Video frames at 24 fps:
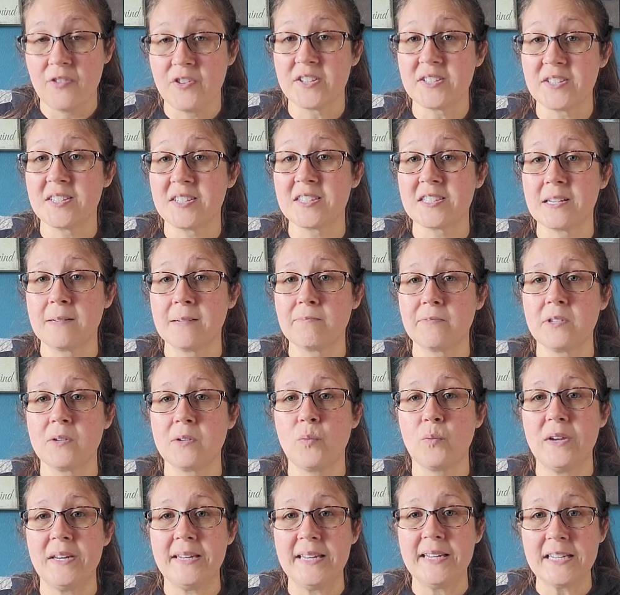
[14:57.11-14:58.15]
This is
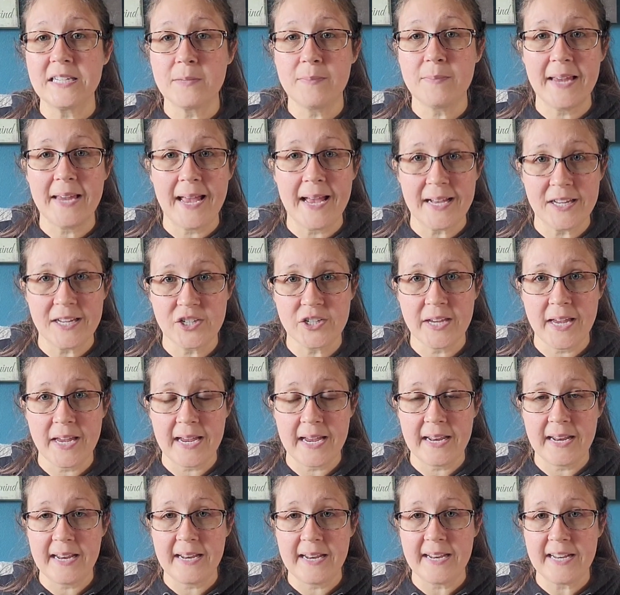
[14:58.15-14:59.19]
something we need to be
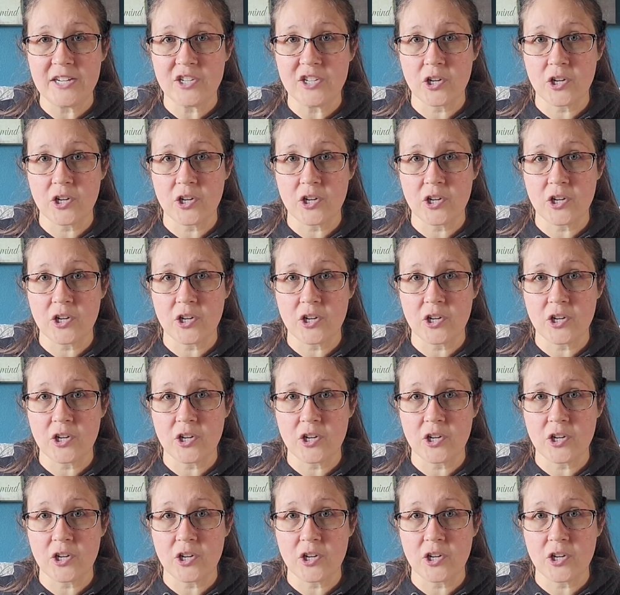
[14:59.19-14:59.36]
educating